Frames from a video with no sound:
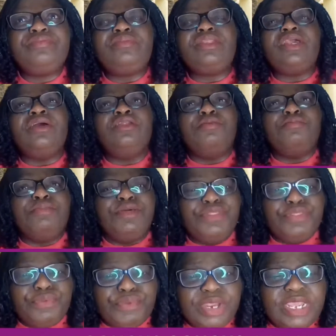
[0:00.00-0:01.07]
Number
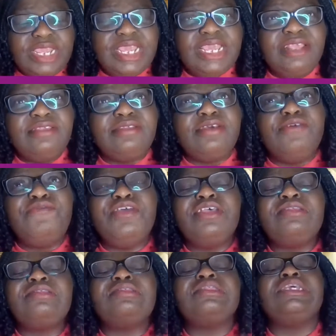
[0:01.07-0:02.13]
three is
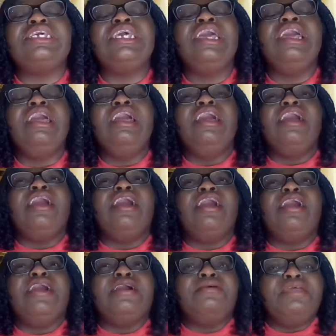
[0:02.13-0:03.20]
obviously
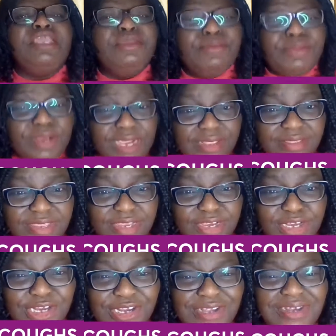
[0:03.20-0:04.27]

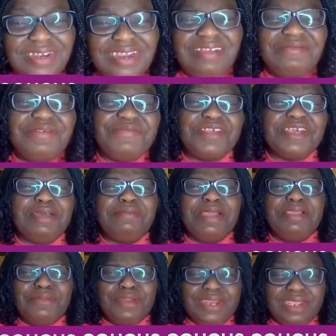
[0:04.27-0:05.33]
immunization. We've talked about
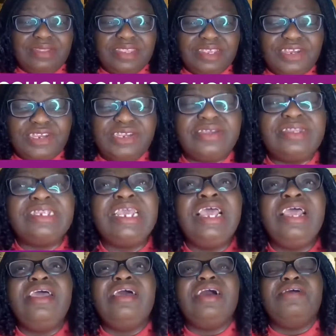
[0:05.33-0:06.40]
immunization
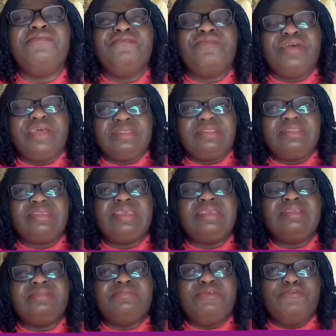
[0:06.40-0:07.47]
and vaccines
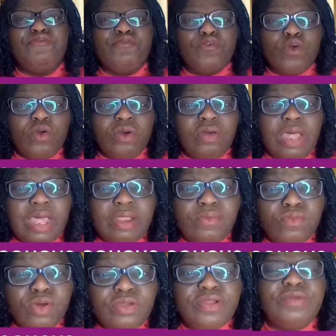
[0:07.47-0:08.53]
before, and
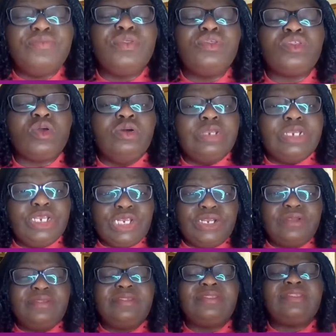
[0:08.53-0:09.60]
one of those
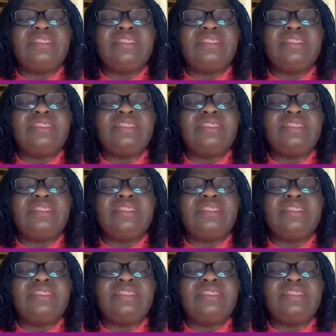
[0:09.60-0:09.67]
conditions